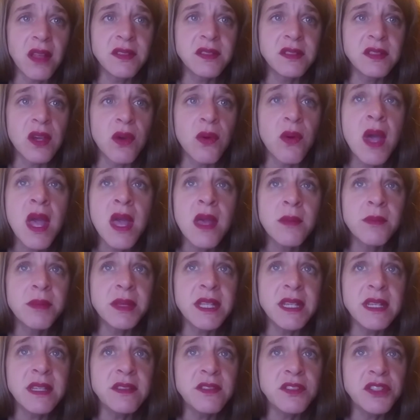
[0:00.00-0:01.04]
So
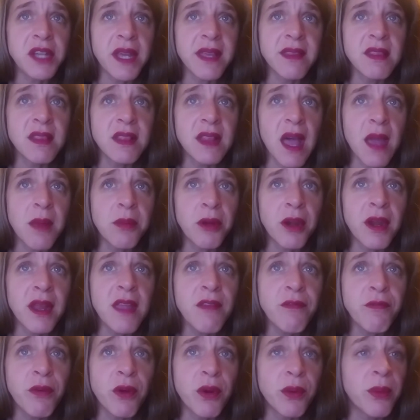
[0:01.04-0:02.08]
please check in the library
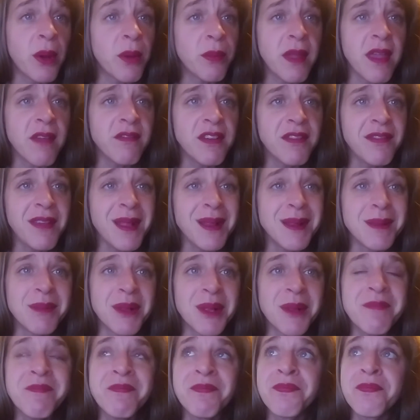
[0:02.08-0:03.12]
for what we have
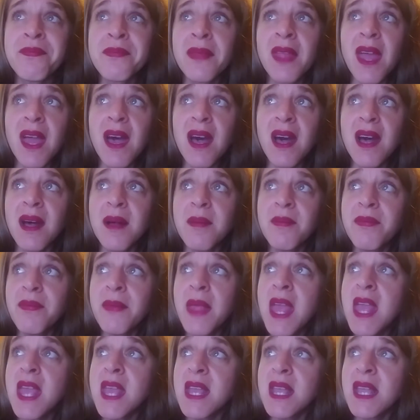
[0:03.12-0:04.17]
available. In
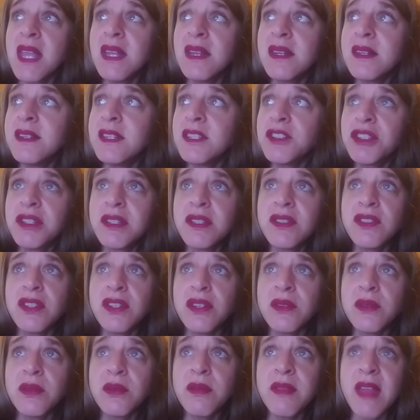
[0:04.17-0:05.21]
addition
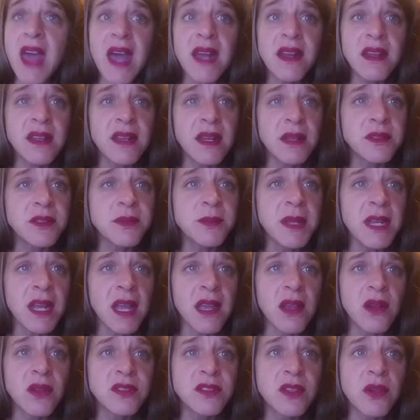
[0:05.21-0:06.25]
to that announcement,
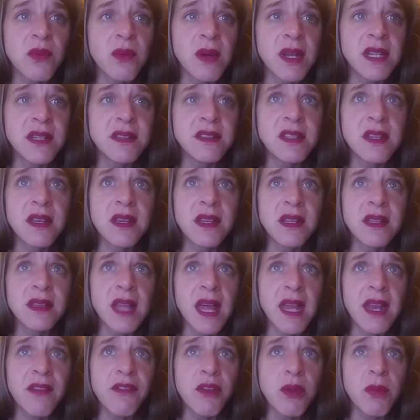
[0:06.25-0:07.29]
I also wanted to
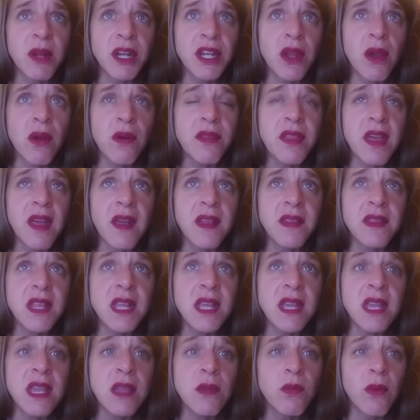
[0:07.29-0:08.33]
let everyone know that
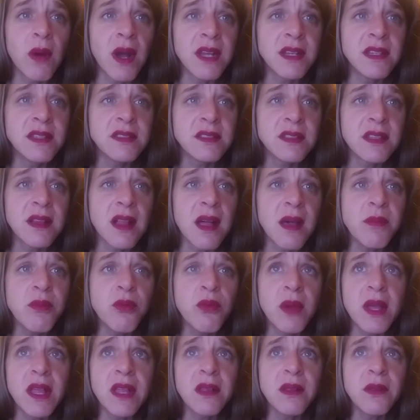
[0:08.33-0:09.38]
Kiwanis Club
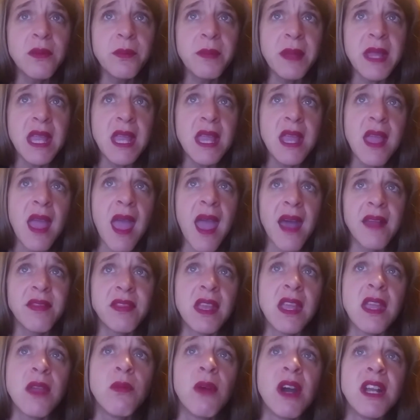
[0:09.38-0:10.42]
will be at
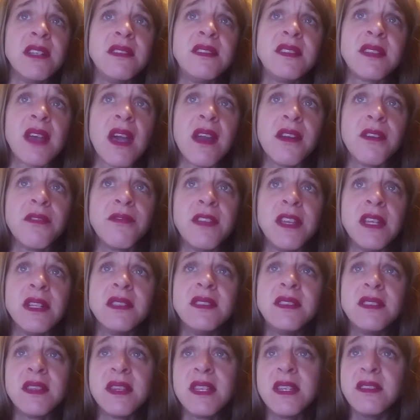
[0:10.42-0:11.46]
the Kiwanis Soccer
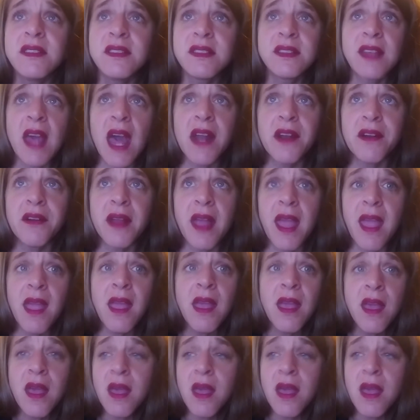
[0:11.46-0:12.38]
Fields this Saturday,